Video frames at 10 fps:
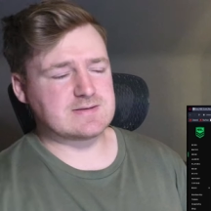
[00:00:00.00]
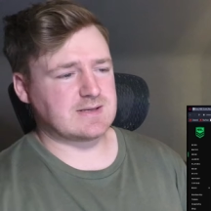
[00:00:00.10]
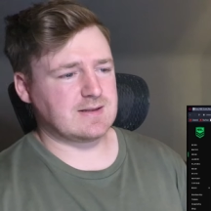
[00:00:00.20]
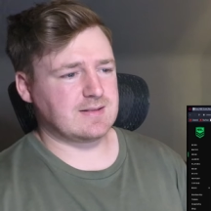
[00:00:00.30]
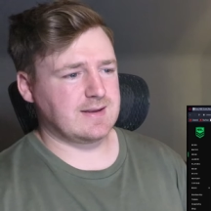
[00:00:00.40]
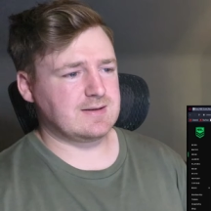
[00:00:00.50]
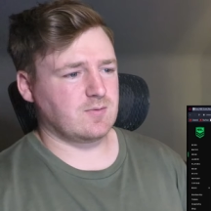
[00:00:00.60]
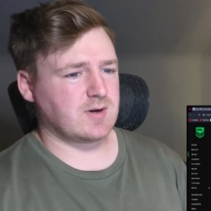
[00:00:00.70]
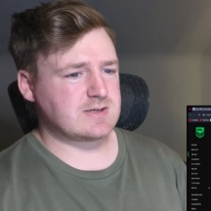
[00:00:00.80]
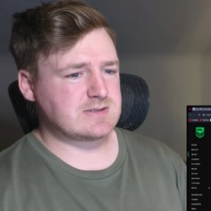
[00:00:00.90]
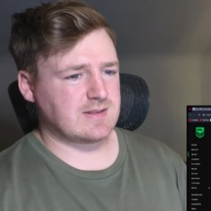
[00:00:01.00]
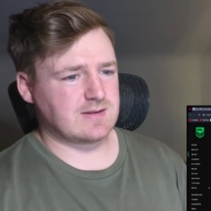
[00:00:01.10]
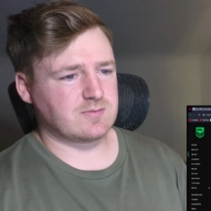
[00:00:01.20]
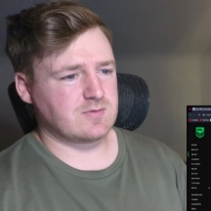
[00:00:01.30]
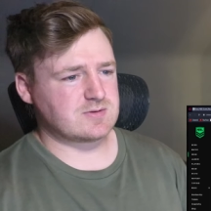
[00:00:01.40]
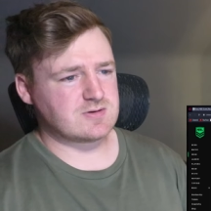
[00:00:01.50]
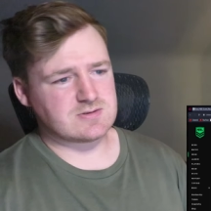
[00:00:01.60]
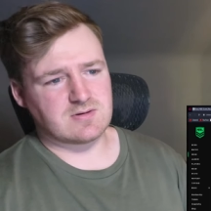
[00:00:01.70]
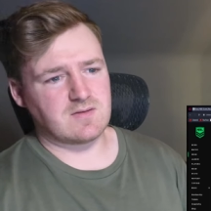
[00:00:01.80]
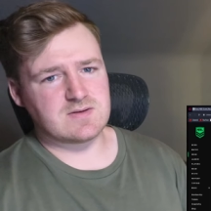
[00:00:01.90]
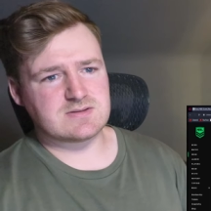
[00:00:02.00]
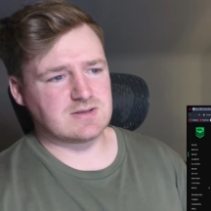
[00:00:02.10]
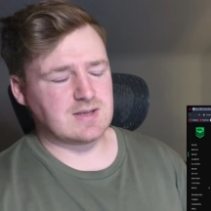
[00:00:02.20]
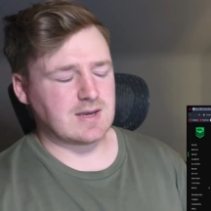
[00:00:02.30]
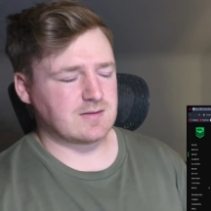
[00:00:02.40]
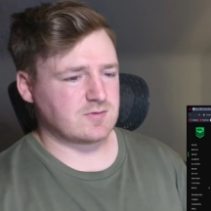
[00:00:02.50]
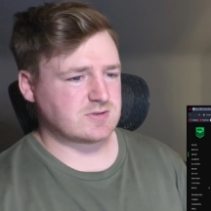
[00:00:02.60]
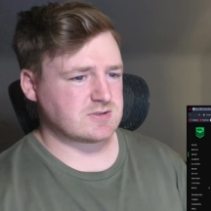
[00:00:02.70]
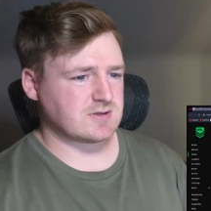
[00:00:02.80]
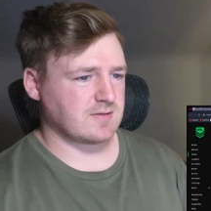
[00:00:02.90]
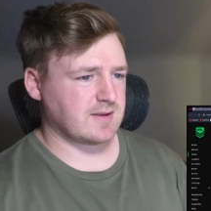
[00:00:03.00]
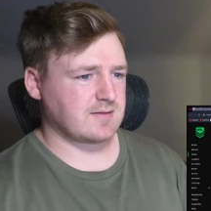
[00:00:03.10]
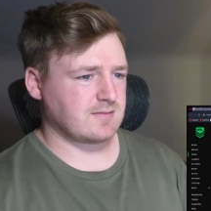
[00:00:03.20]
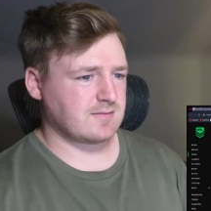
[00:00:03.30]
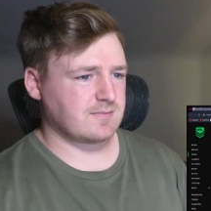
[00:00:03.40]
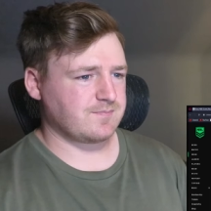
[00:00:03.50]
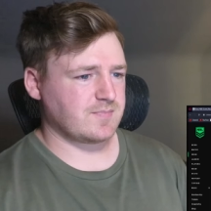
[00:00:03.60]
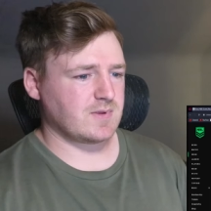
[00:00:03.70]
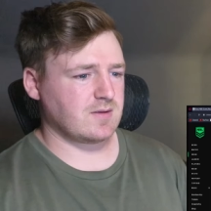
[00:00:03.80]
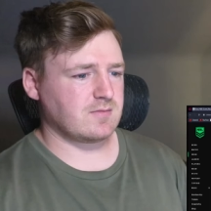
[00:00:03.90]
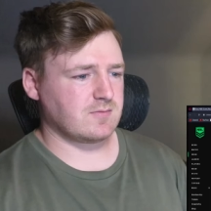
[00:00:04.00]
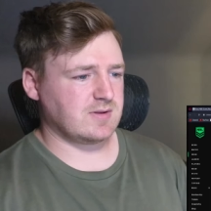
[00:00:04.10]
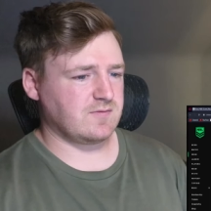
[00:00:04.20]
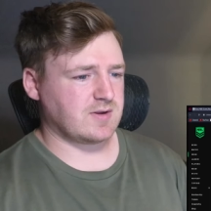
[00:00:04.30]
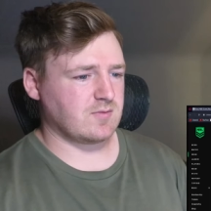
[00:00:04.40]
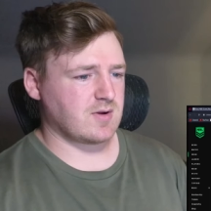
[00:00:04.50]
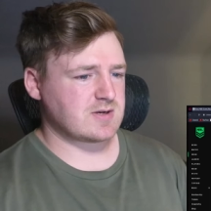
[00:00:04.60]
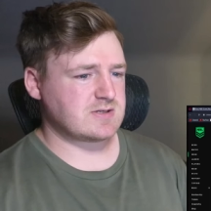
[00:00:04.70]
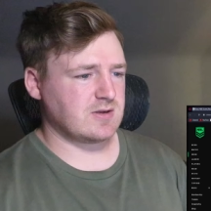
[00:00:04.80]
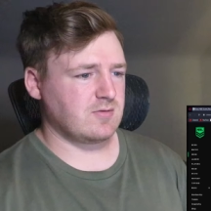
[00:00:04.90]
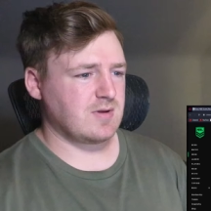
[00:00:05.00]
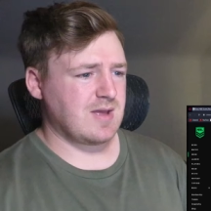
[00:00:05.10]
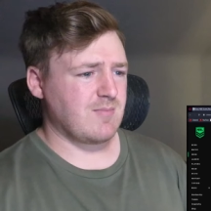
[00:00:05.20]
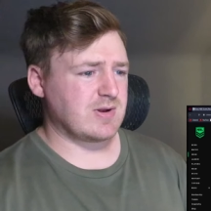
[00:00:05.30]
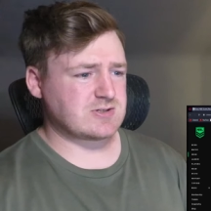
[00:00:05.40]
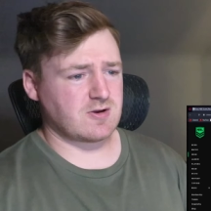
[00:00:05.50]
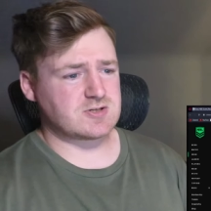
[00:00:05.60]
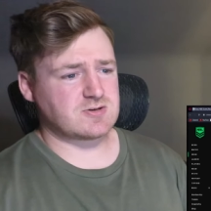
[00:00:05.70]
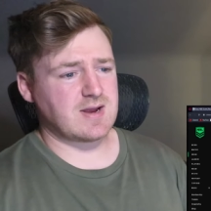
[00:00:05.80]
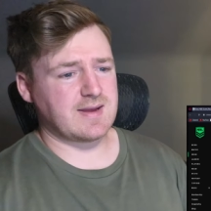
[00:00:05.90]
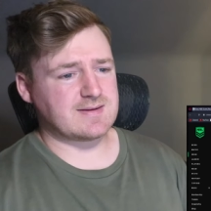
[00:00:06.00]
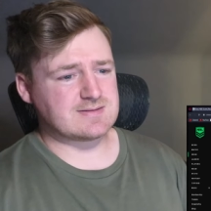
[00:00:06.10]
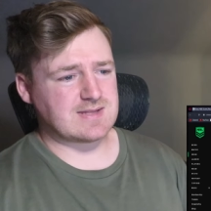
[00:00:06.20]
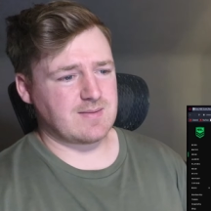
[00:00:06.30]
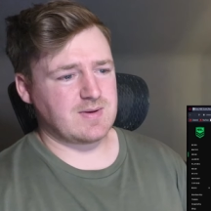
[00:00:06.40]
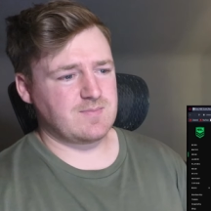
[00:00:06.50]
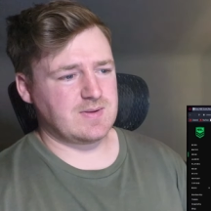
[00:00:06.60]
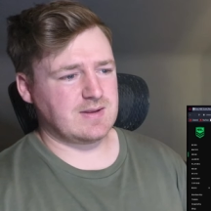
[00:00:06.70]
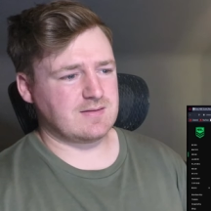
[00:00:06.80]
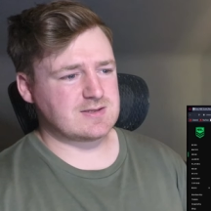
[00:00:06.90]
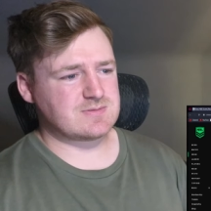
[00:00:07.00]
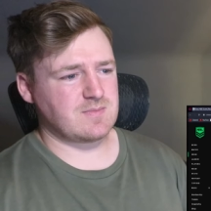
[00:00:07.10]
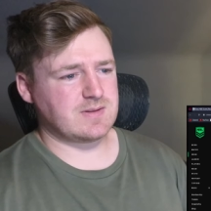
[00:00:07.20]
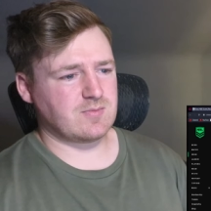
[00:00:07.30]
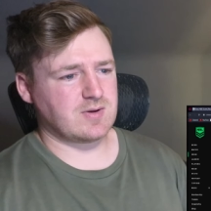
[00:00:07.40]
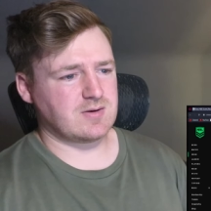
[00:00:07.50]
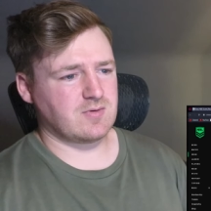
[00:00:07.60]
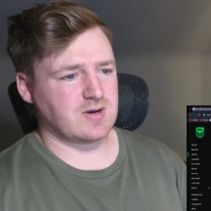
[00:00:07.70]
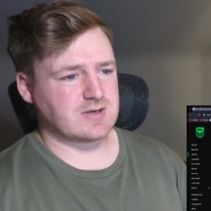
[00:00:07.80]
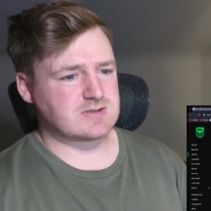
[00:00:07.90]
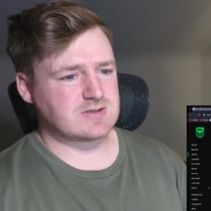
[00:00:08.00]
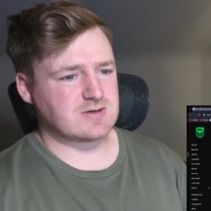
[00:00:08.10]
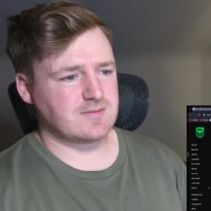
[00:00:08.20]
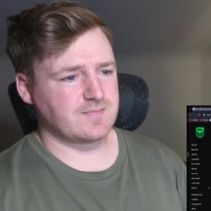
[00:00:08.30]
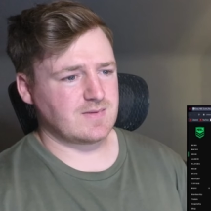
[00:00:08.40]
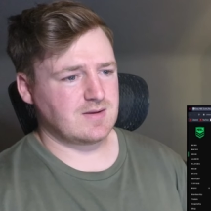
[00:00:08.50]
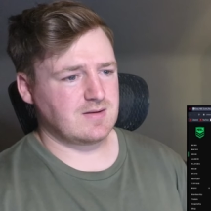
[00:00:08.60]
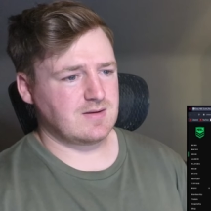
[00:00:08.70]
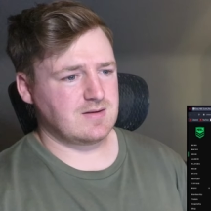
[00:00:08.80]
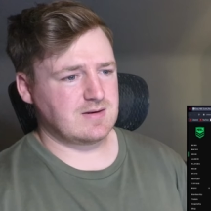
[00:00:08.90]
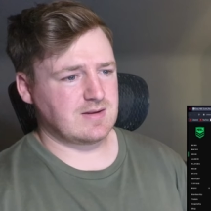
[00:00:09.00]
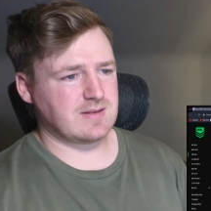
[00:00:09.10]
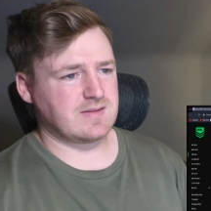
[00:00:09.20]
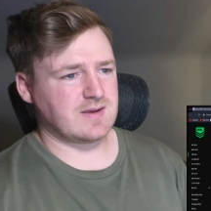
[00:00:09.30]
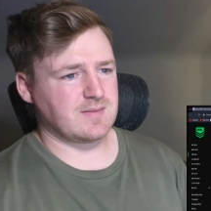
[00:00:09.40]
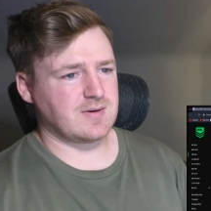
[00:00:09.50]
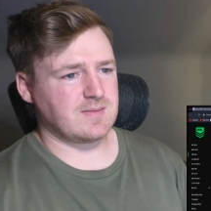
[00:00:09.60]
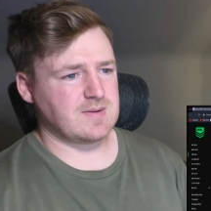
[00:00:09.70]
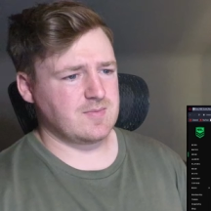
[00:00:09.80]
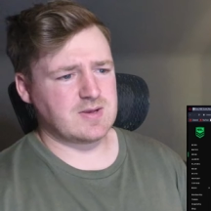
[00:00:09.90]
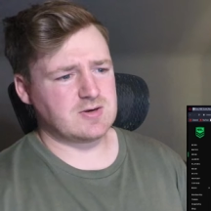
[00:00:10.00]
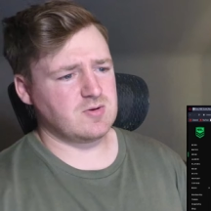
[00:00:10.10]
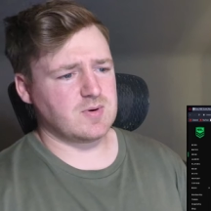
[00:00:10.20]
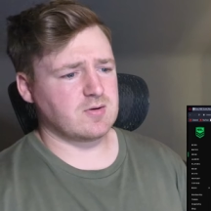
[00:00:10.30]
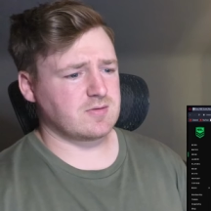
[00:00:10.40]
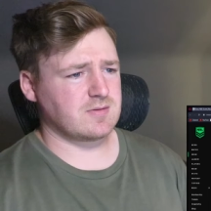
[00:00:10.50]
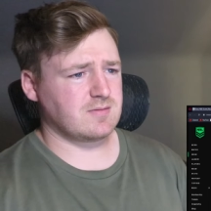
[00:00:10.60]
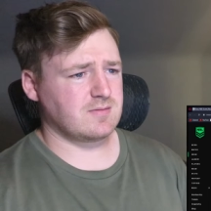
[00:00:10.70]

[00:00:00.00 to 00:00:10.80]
I like to watch, and then the Roosters are obviously, yeah, the Roosters are like really fun to watch too. But Sharks Dragons, this might be the one to watch now that I think about it. Maybe we can do both.